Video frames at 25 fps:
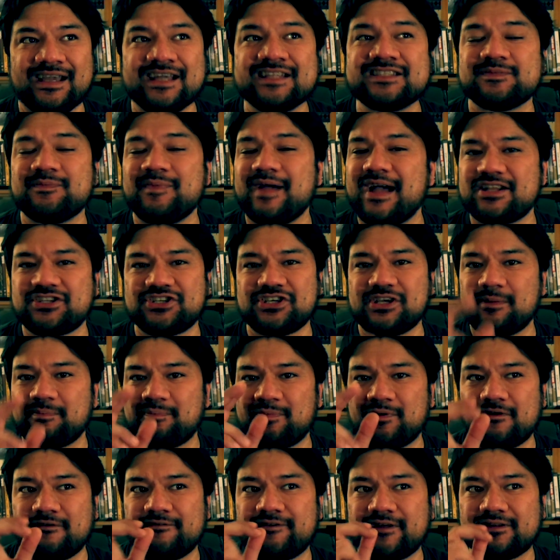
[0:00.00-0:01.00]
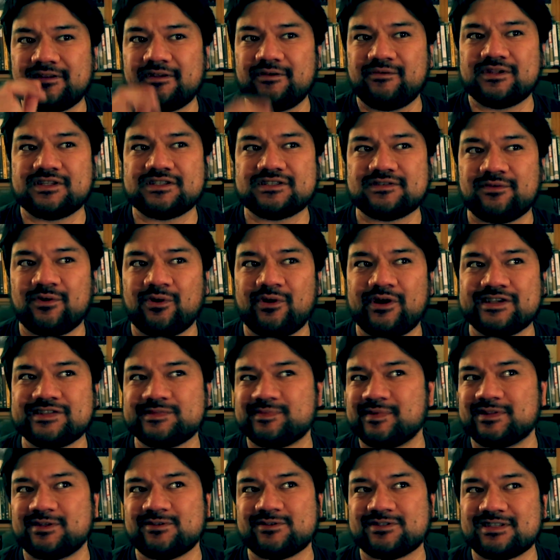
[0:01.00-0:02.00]
It's matching up perfectly with his voice,
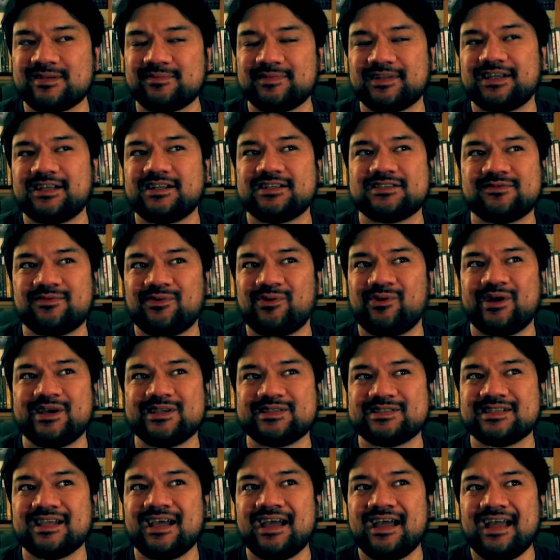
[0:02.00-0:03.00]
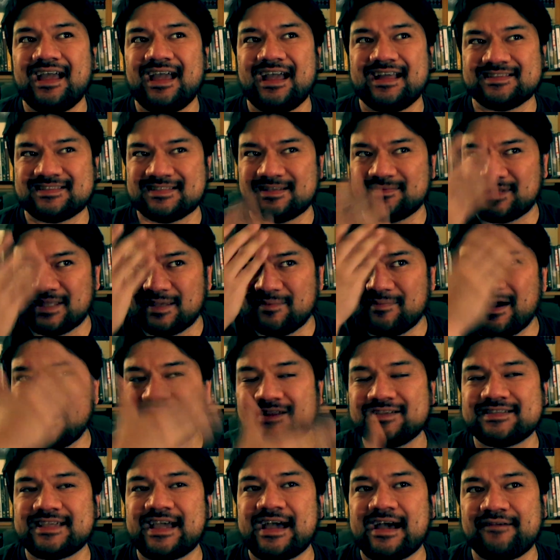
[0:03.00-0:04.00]
but there's something in his voice and something
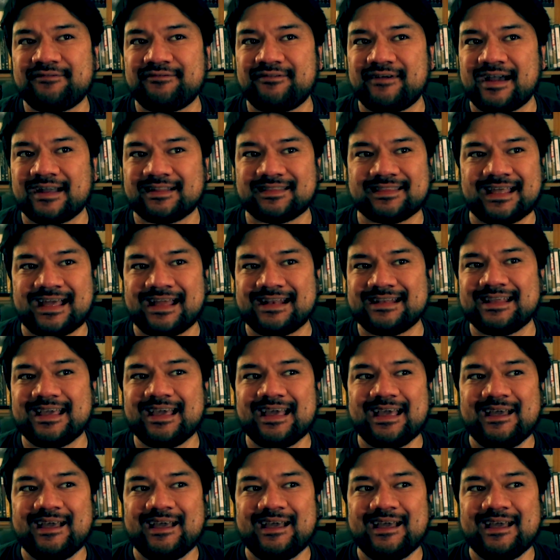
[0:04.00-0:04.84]
about his affect that